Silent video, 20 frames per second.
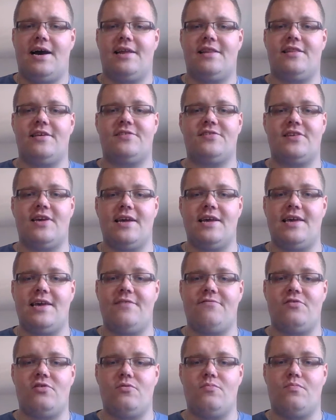This can
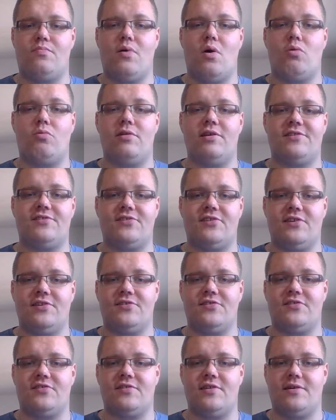give you
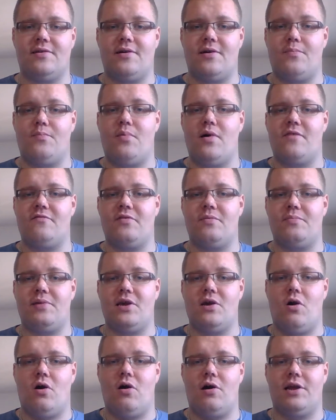bonuses above and
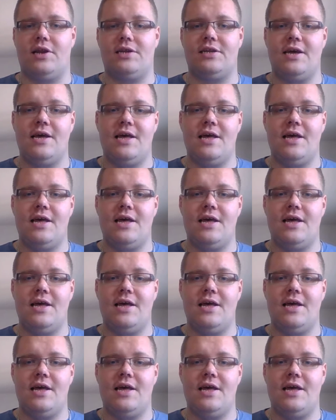beyond.